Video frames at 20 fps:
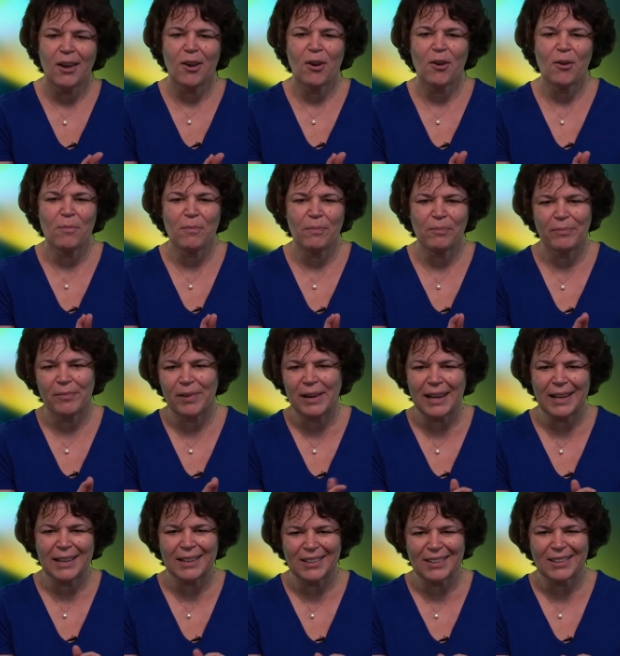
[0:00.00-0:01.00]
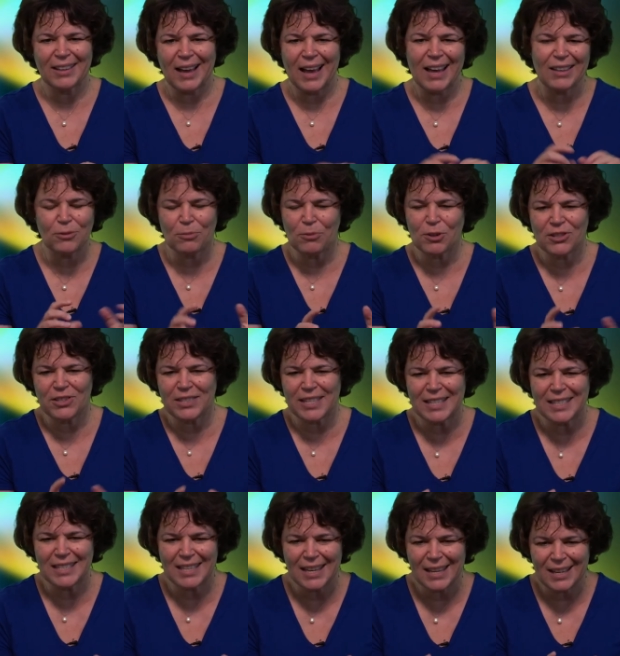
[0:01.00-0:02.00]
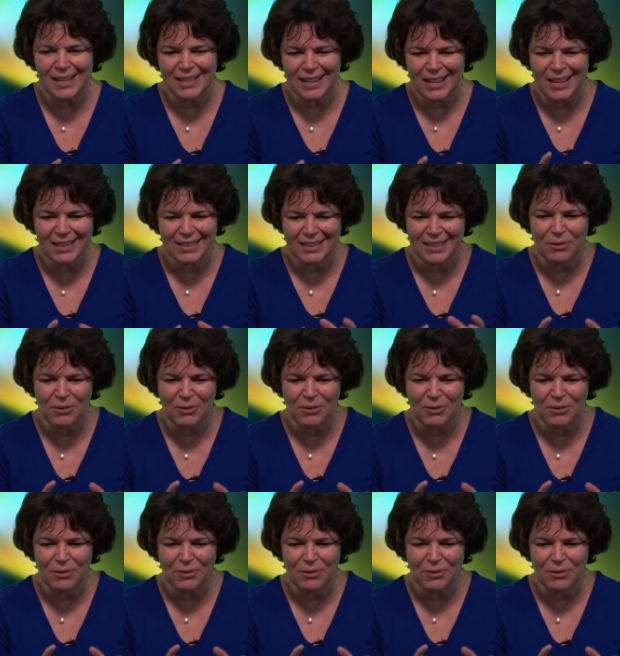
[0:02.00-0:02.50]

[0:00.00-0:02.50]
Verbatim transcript: uh, like as much detail as